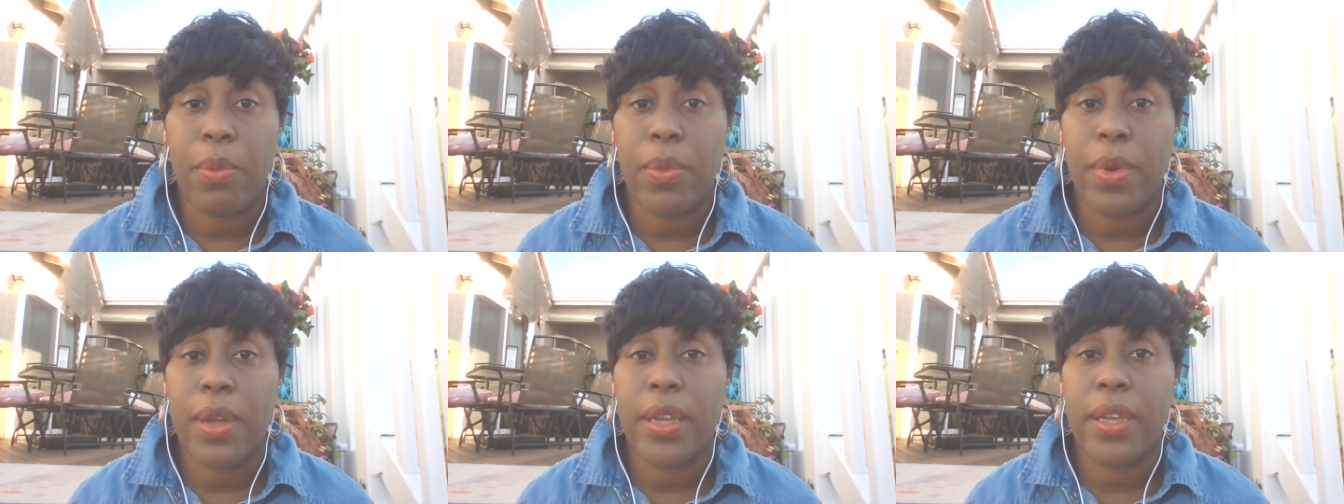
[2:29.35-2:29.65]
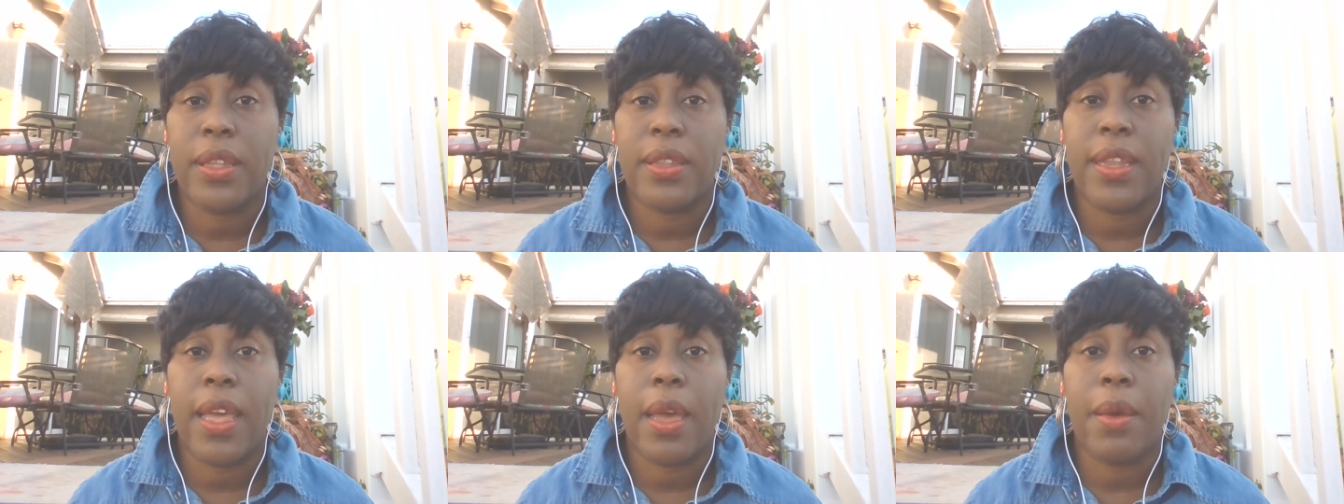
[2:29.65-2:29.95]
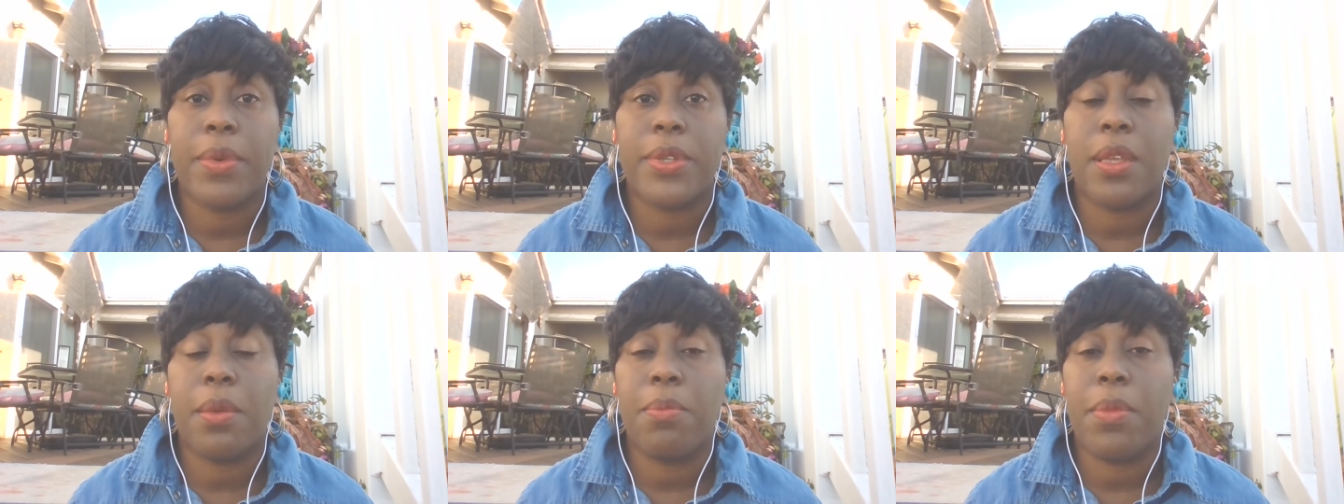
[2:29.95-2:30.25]
one that
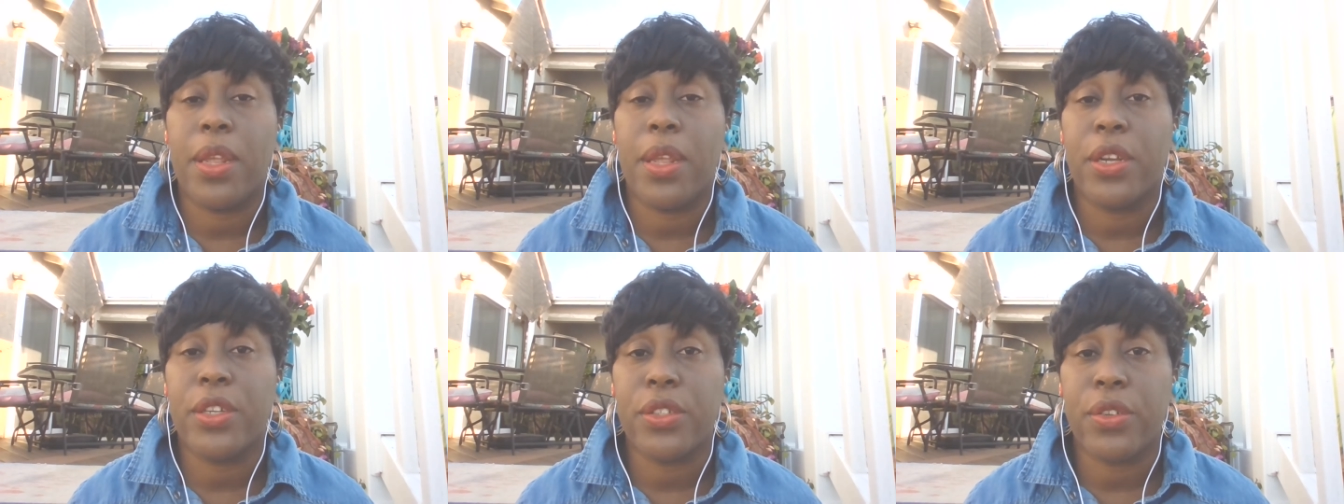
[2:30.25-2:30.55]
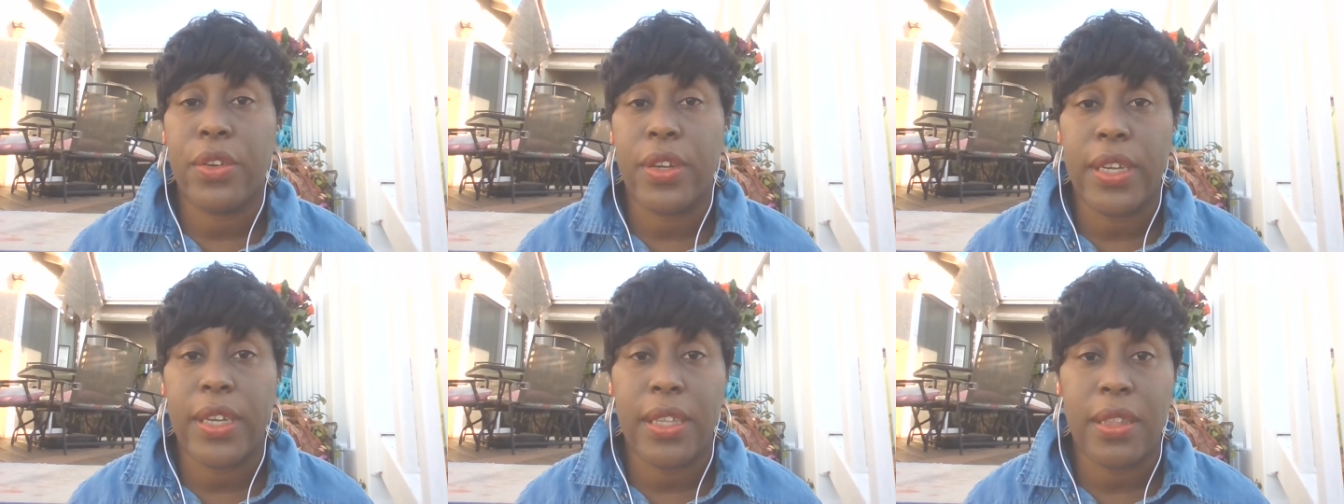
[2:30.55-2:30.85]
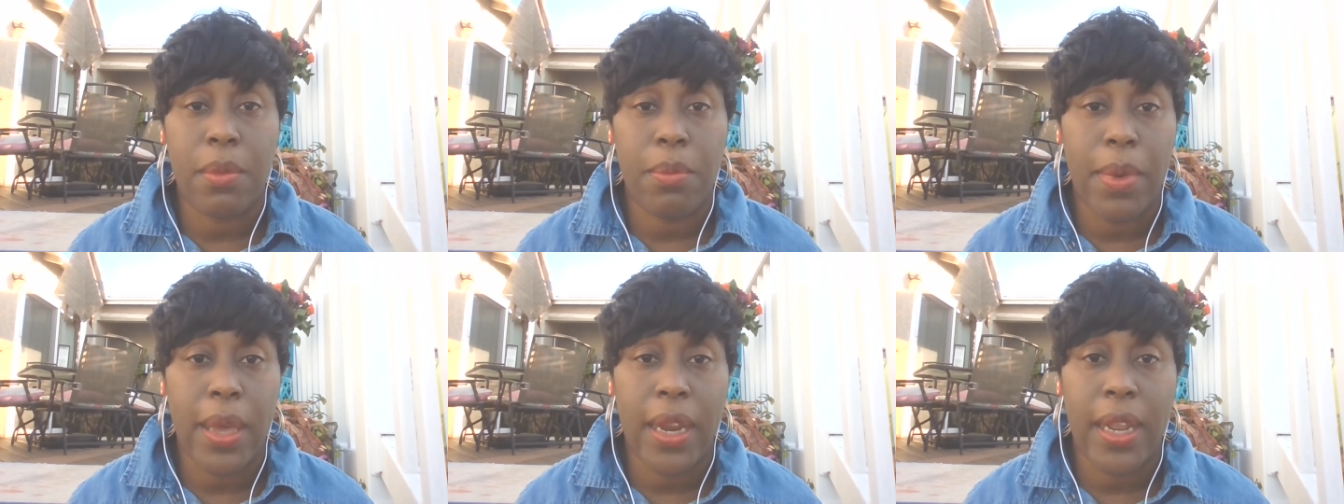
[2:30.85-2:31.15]
was administering
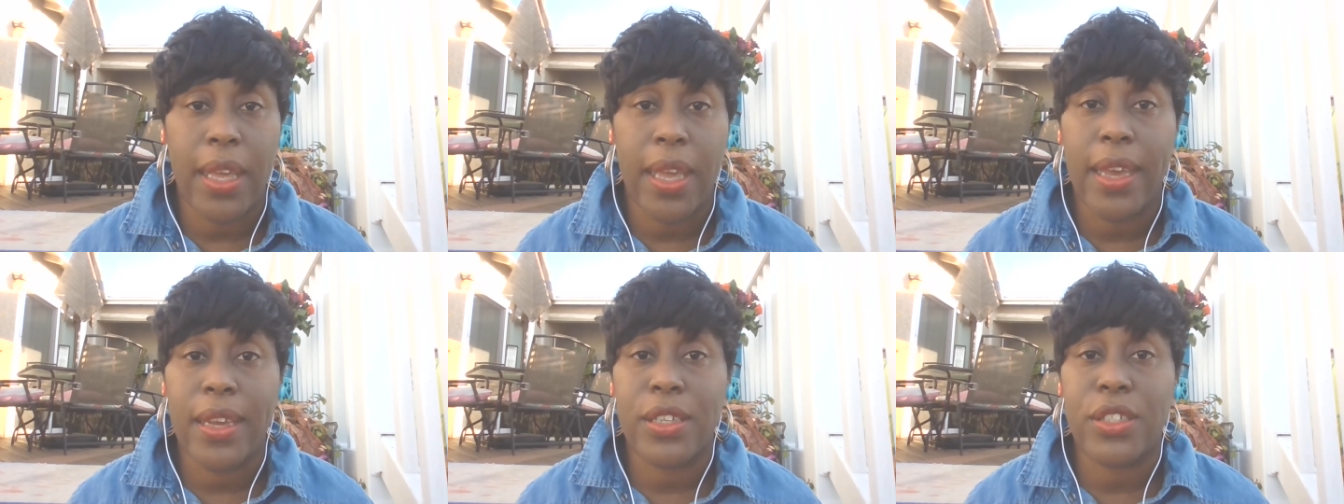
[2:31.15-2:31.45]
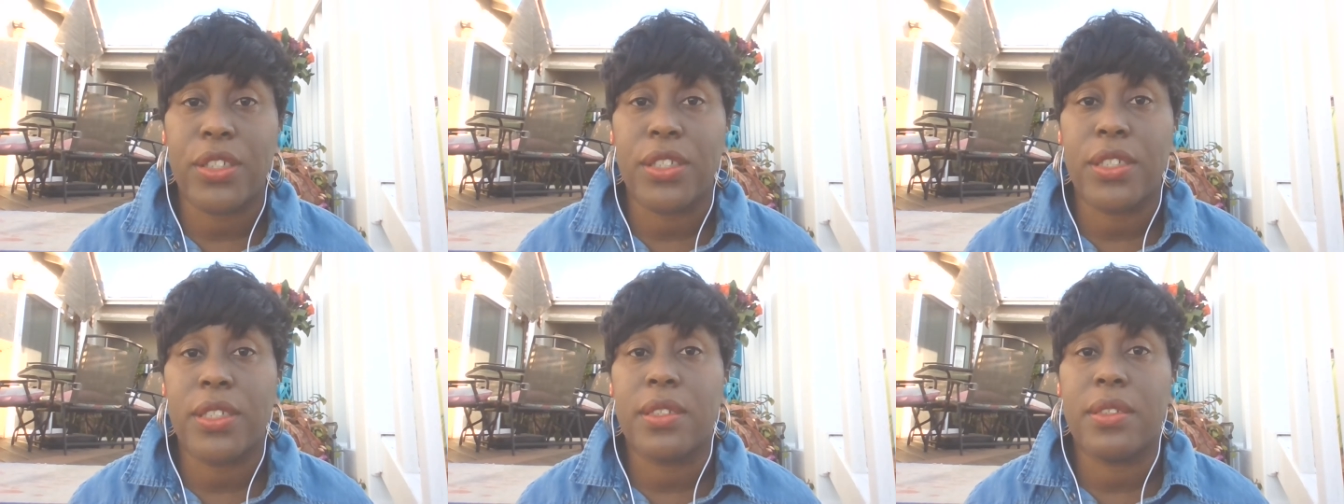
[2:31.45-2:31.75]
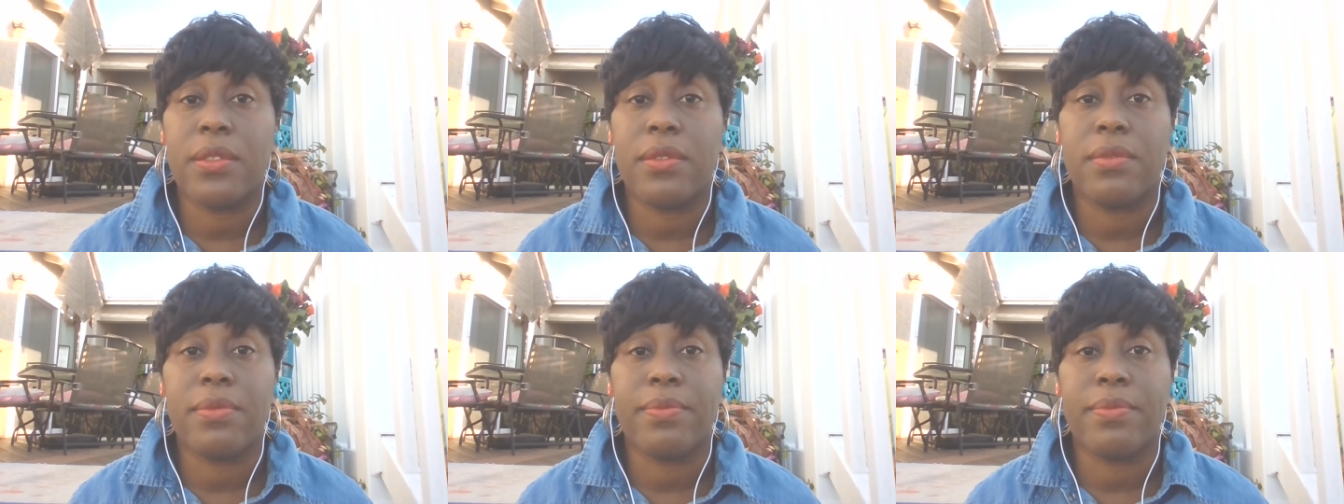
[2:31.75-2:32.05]
the
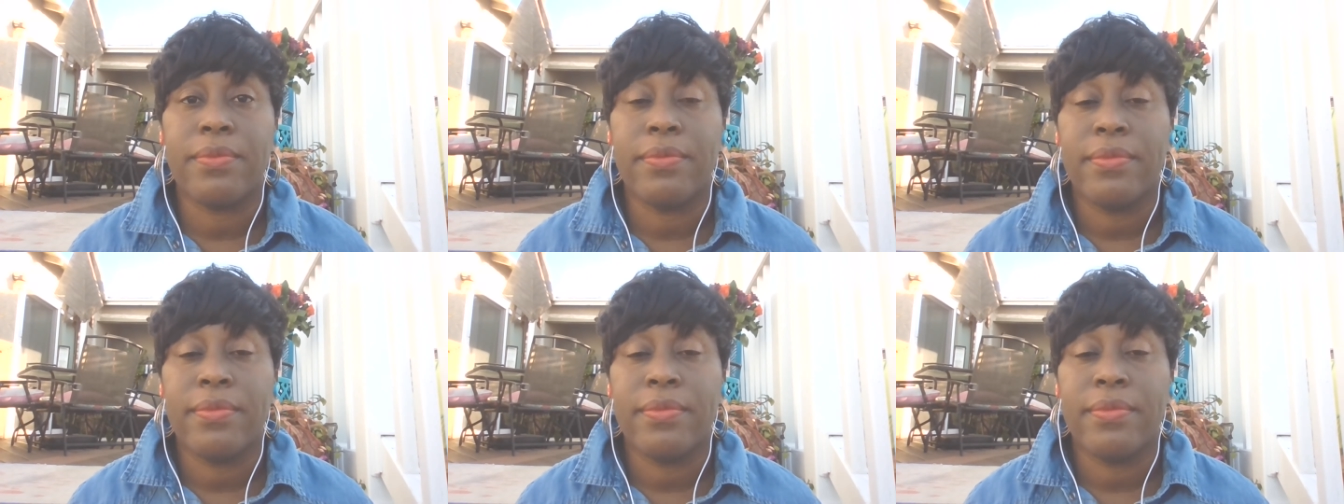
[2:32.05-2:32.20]
medication